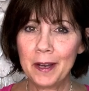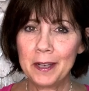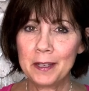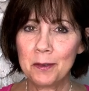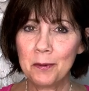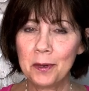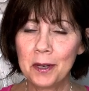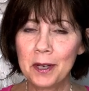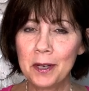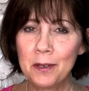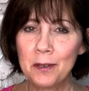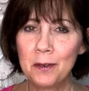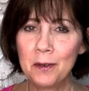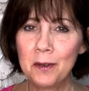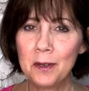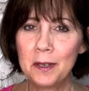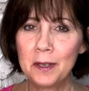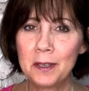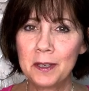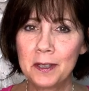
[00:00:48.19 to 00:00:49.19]
So we're going to do
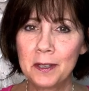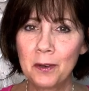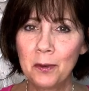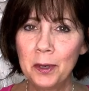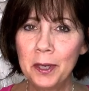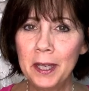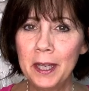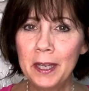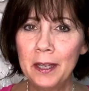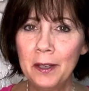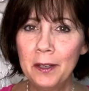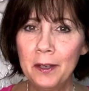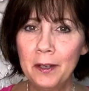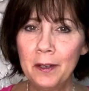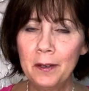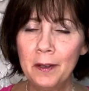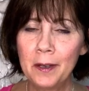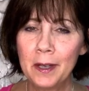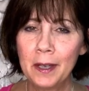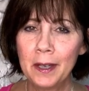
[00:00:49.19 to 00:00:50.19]
this quickie little
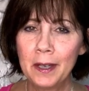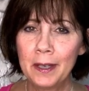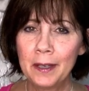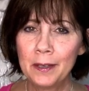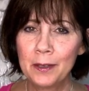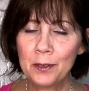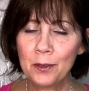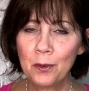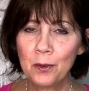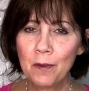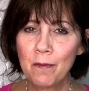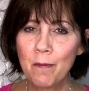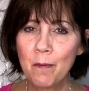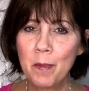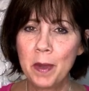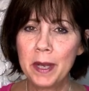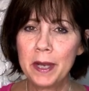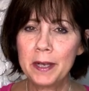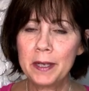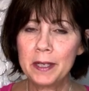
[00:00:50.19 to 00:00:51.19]
sort of
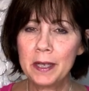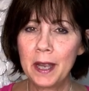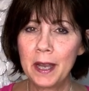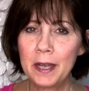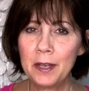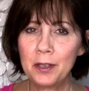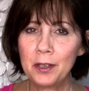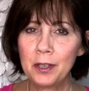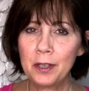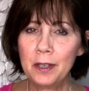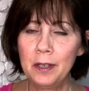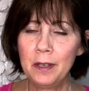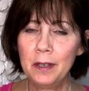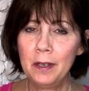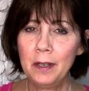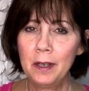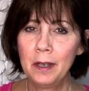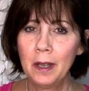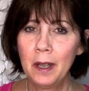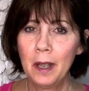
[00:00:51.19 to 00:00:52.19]
meditation
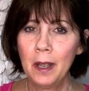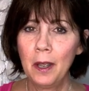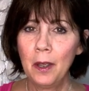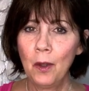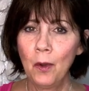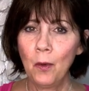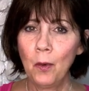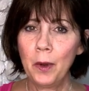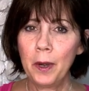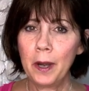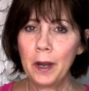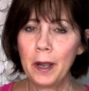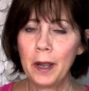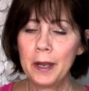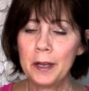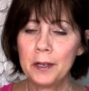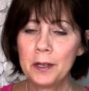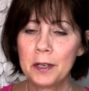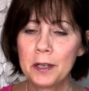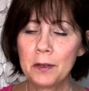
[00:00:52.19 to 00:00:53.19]
where I
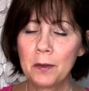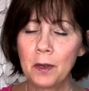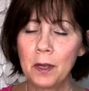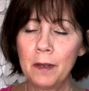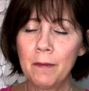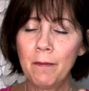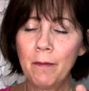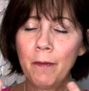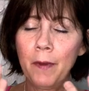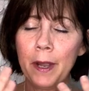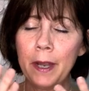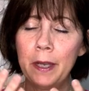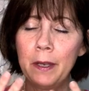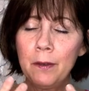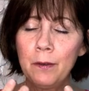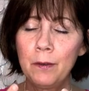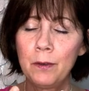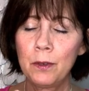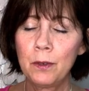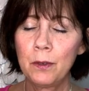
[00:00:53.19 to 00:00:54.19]
just invite you
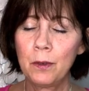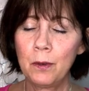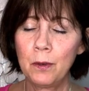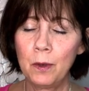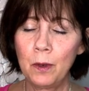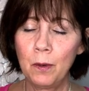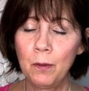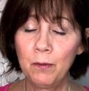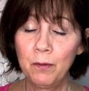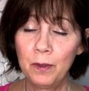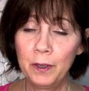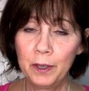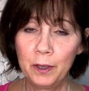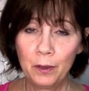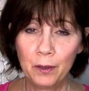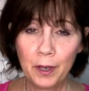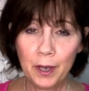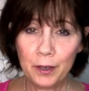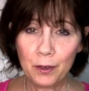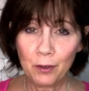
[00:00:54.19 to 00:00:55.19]
to, hopefully you're
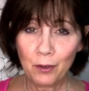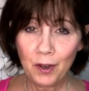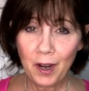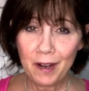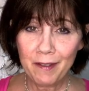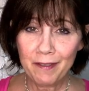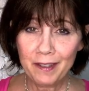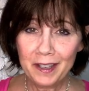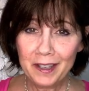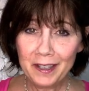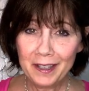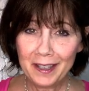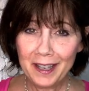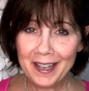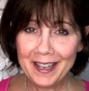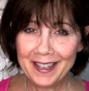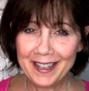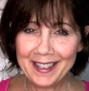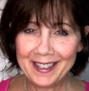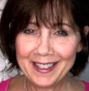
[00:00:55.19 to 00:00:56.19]
not driving.
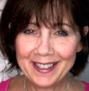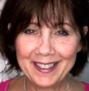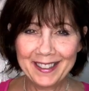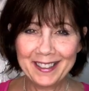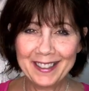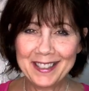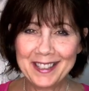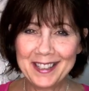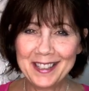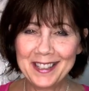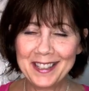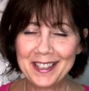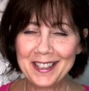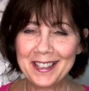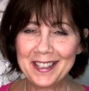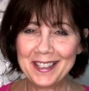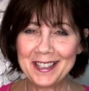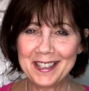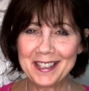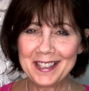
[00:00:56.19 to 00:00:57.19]
You can listen to
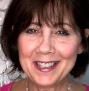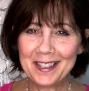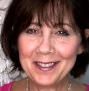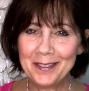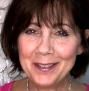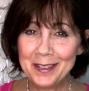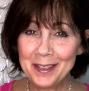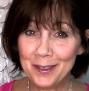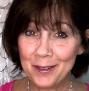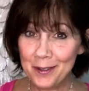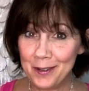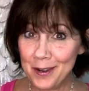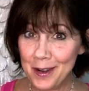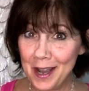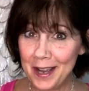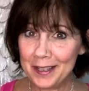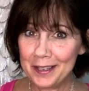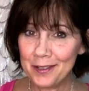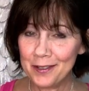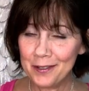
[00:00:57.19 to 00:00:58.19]
this when you're
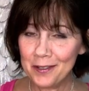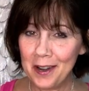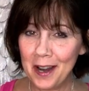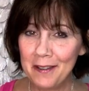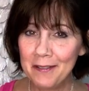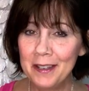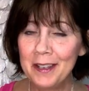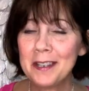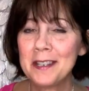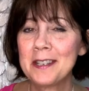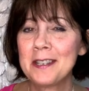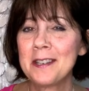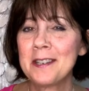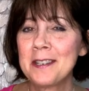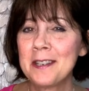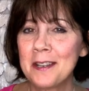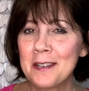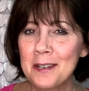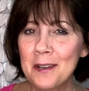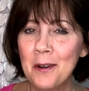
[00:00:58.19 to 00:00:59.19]
not driving, because this
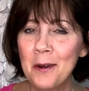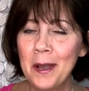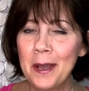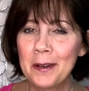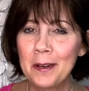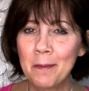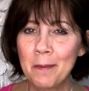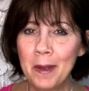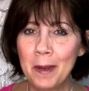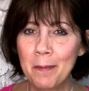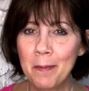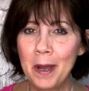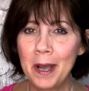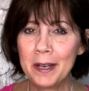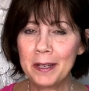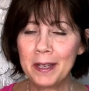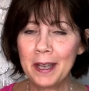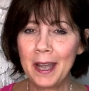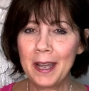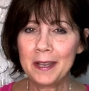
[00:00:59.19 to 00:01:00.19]
does go out on my
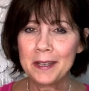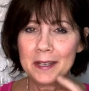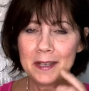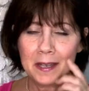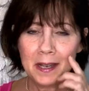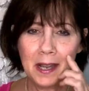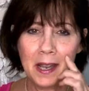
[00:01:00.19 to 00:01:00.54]
podcast.